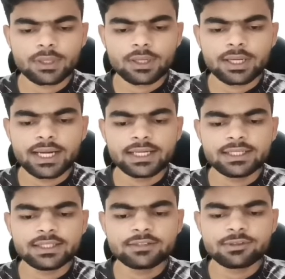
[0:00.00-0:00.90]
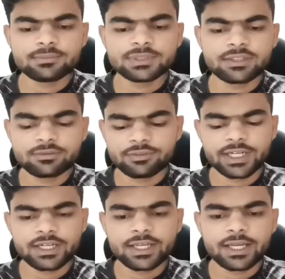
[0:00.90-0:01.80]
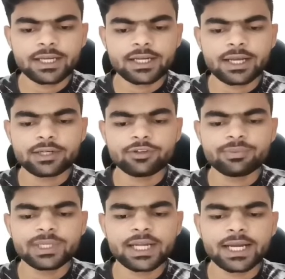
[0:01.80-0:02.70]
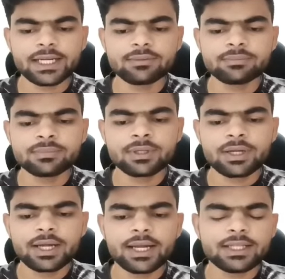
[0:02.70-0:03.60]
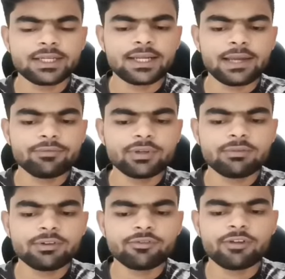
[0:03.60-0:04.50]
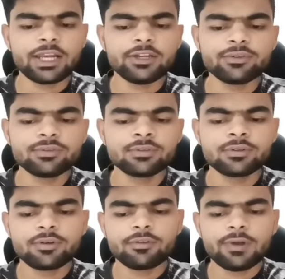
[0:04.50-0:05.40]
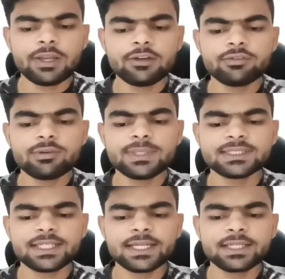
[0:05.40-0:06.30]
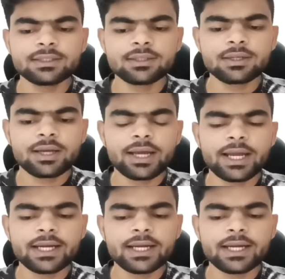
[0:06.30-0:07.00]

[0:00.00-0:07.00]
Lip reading: and in this function we can take an argument item. The type will be value will be string, and